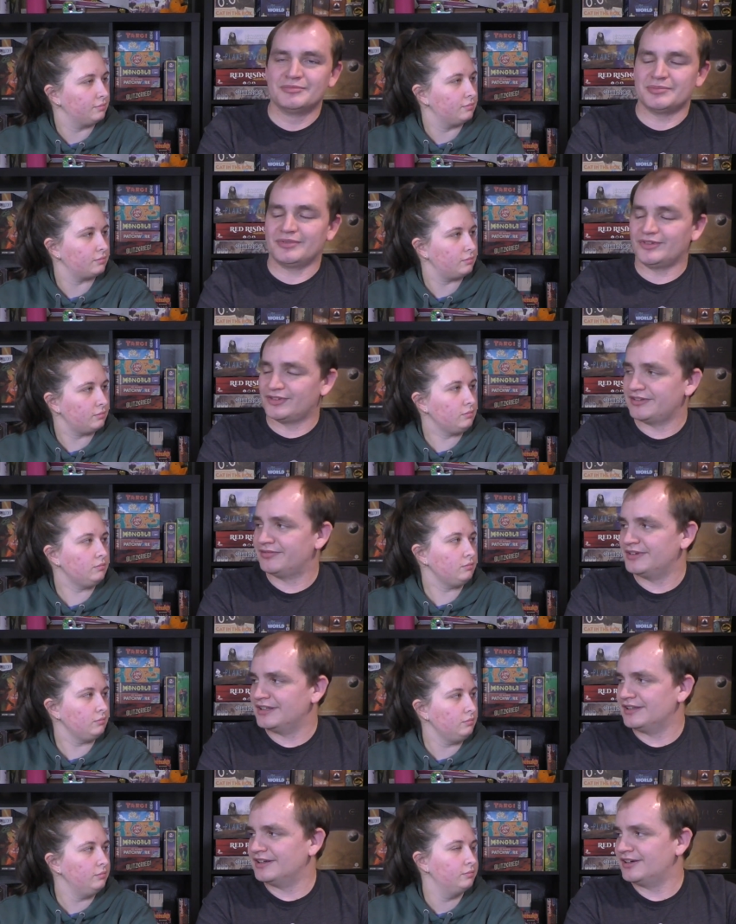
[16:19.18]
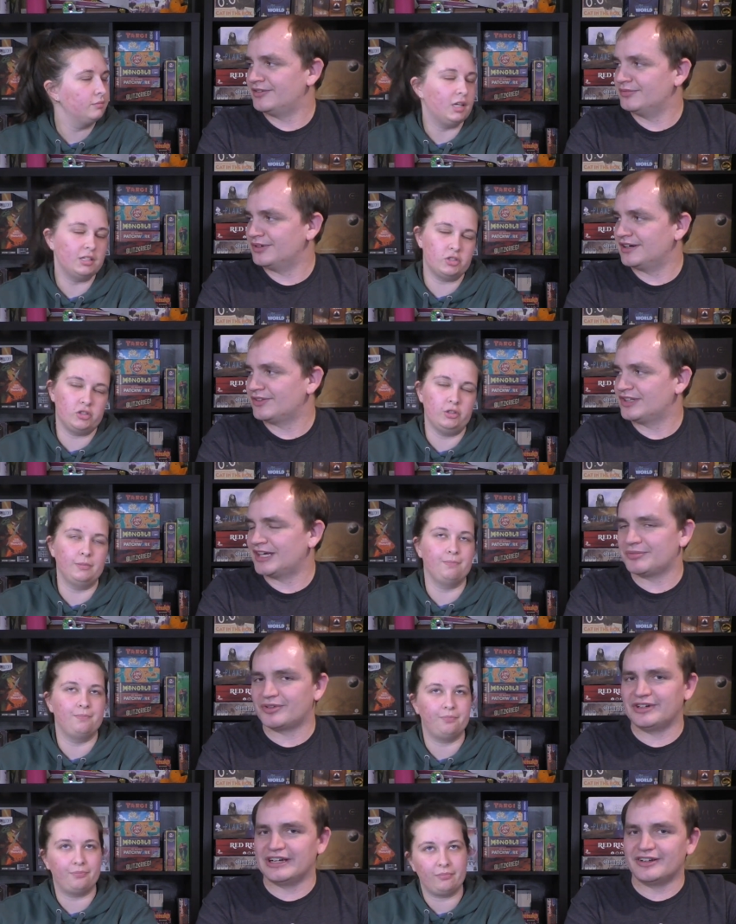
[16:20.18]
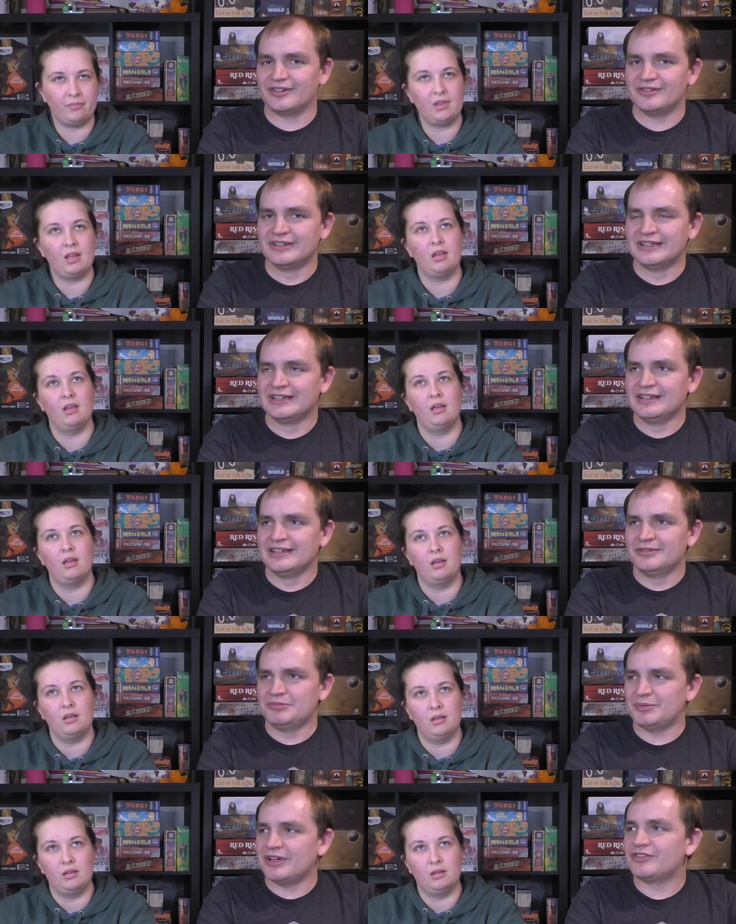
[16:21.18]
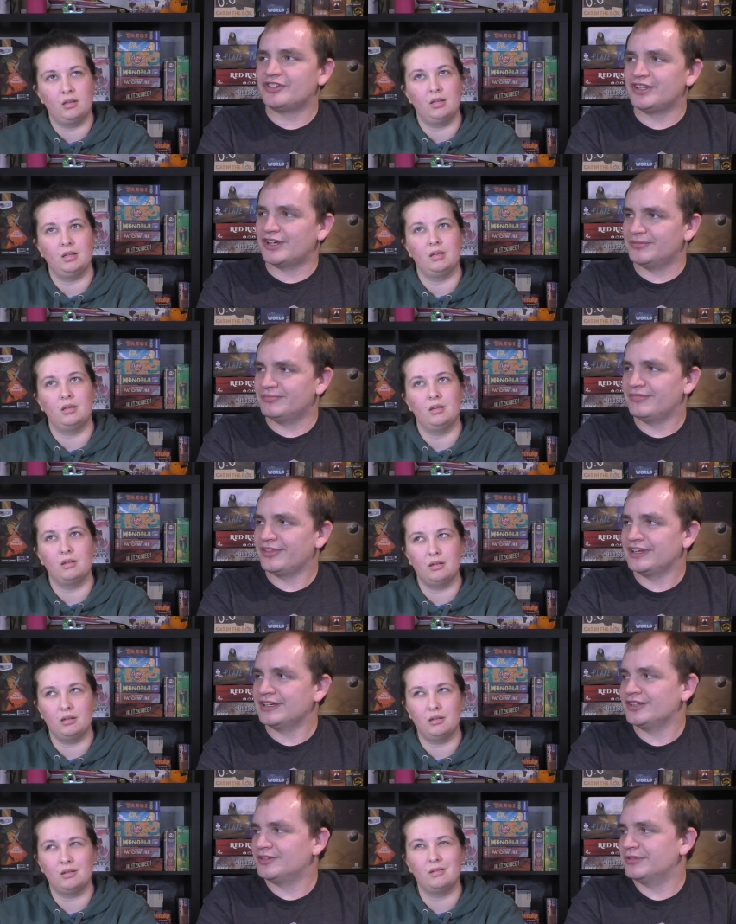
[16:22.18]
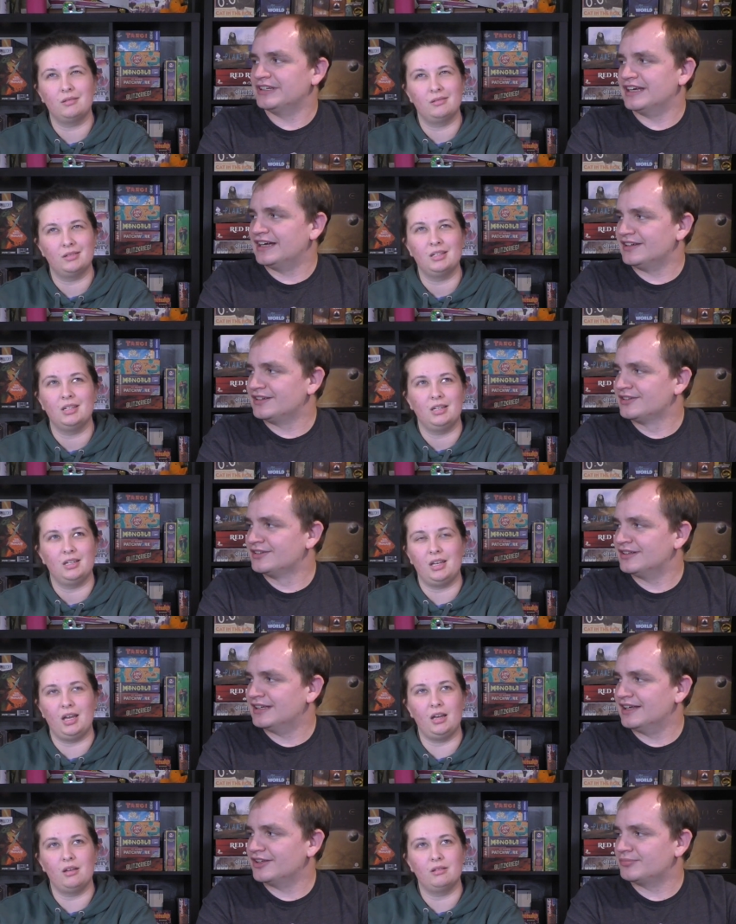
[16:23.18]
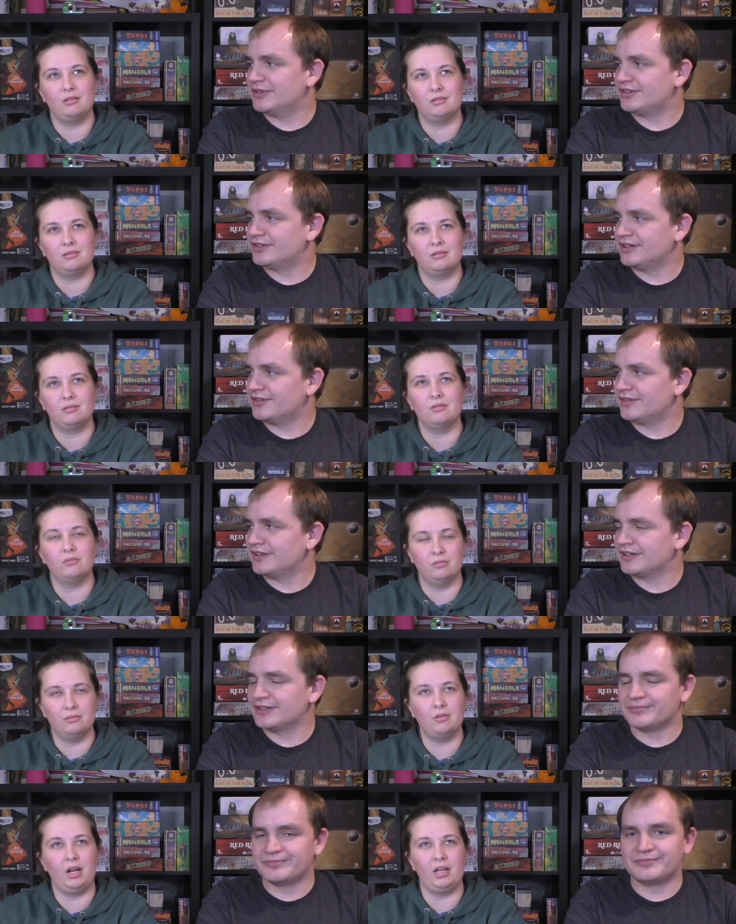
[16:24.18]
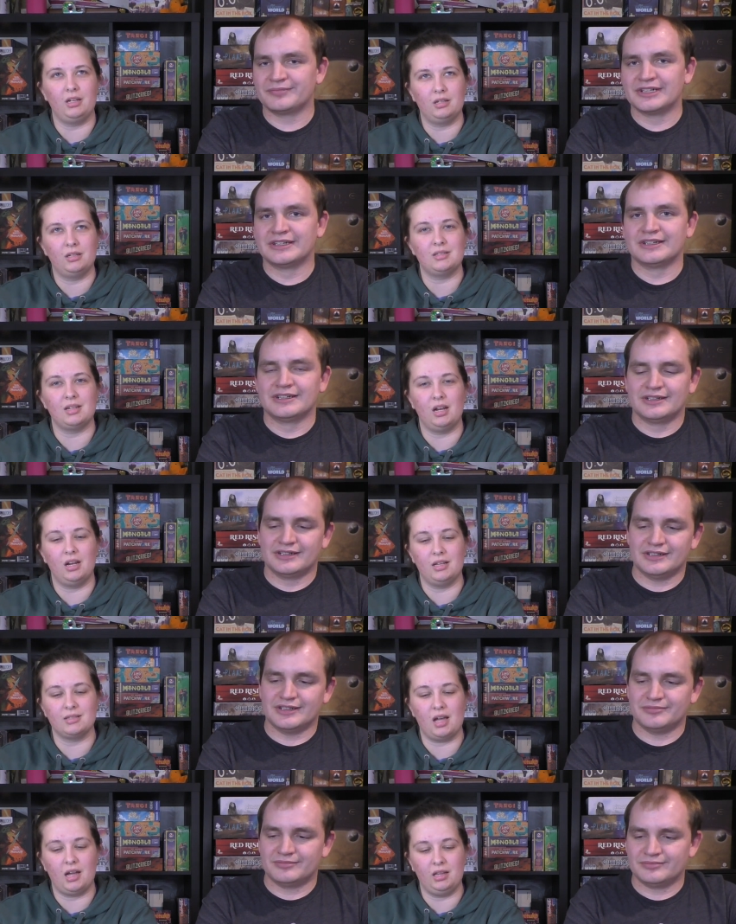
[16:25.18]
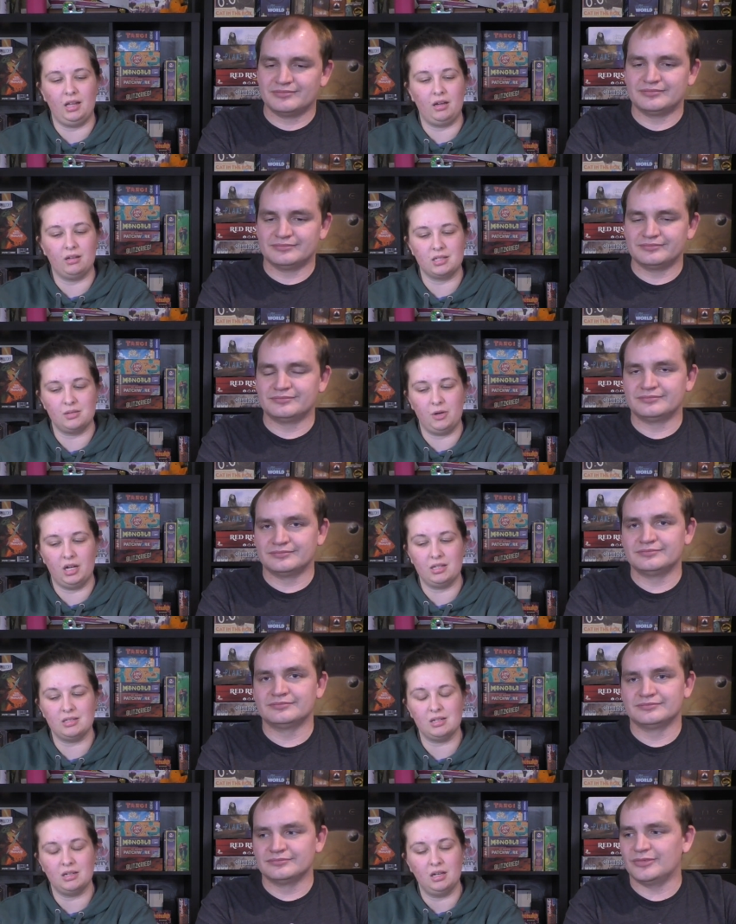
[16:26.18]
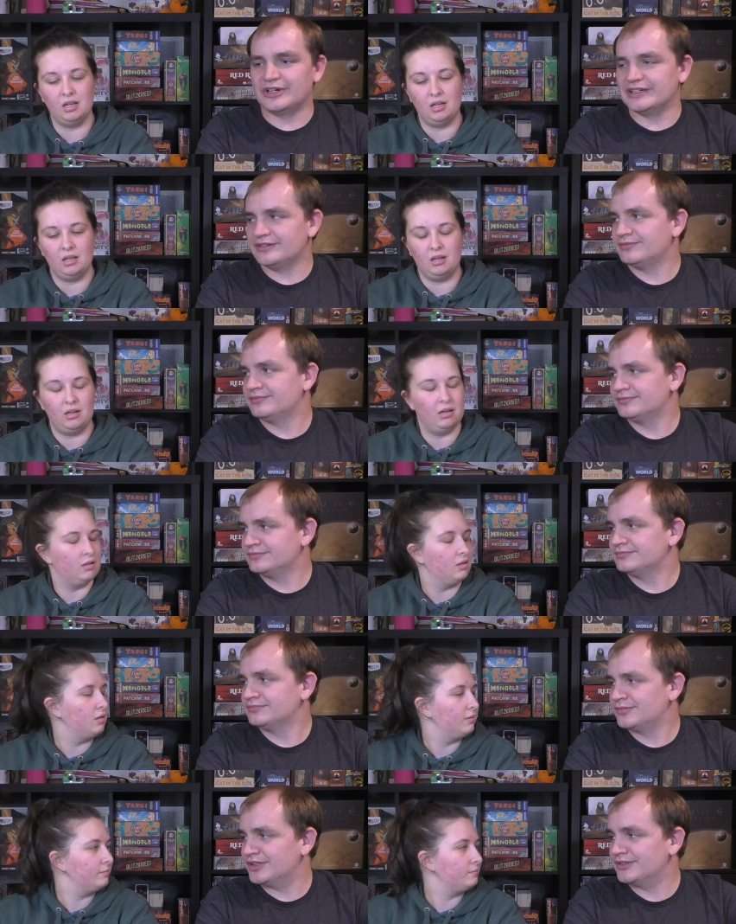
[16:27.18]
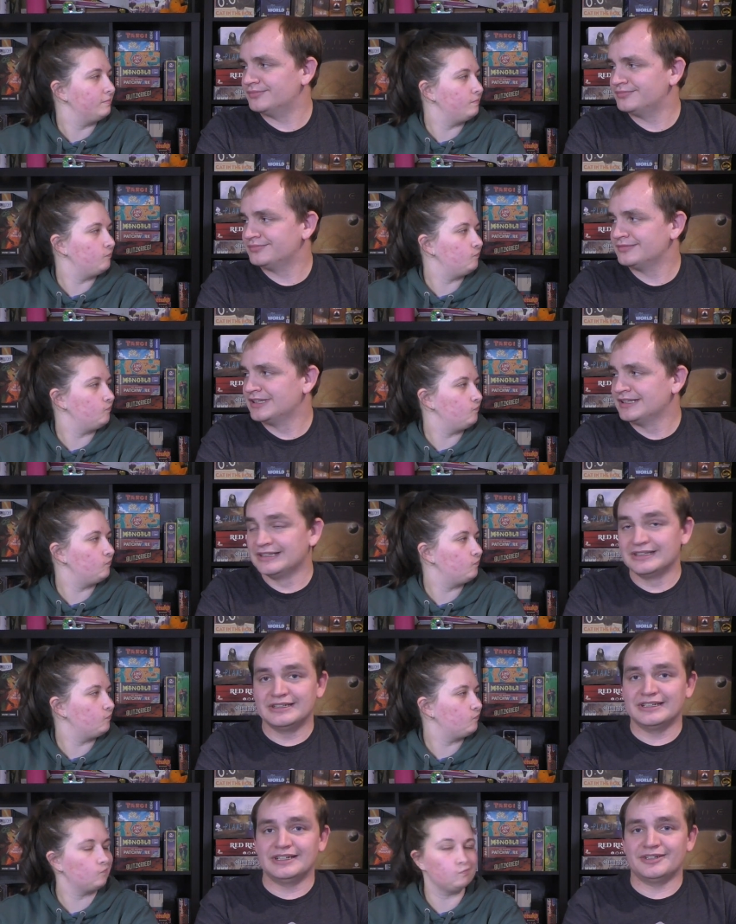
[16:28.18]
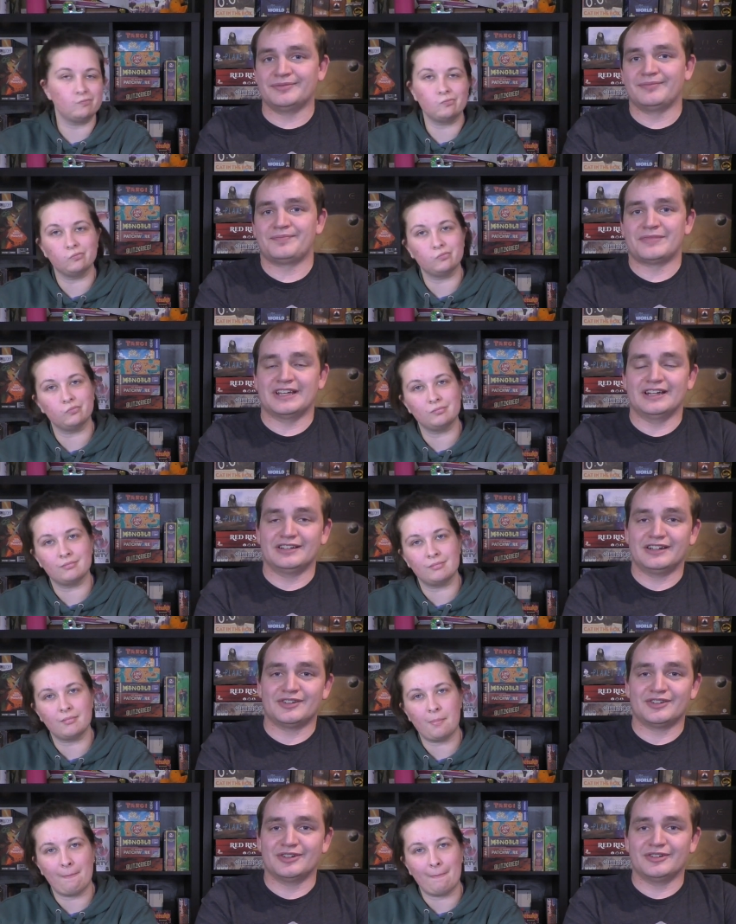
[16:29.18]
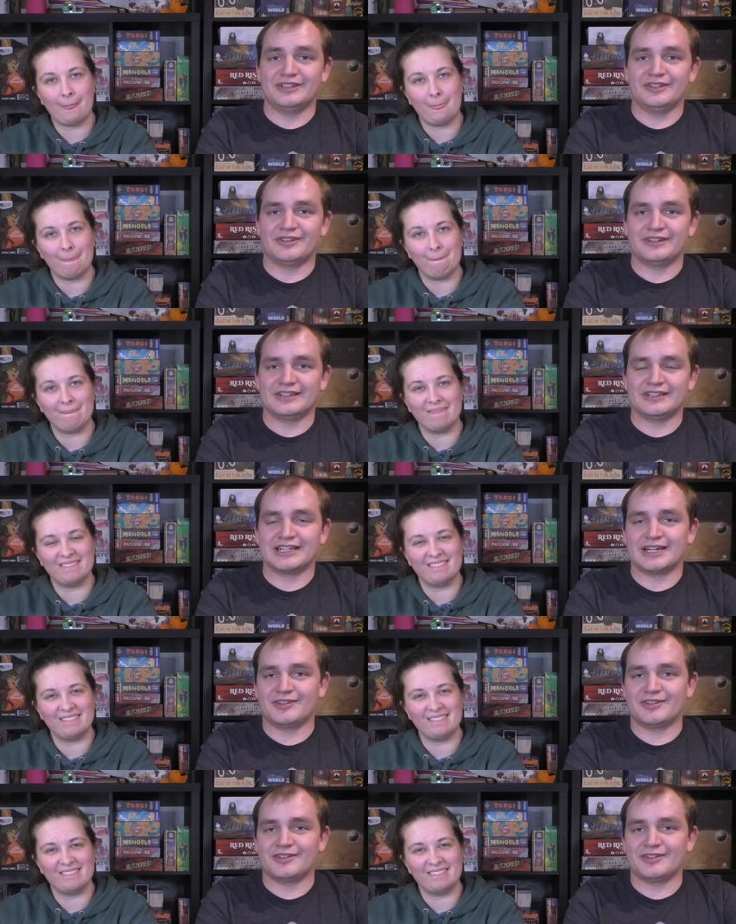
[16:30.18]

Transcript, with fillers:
Speaker 1: people's stuff fit in there. That's Whereas true. tapestry, I don't. People have some things, but not yeah. as much. I don't think.
Speaker 2: Right. It's not as yeah. highly customized. Right.
Speaker 1: So, yeah. Uh, let us know what you think in the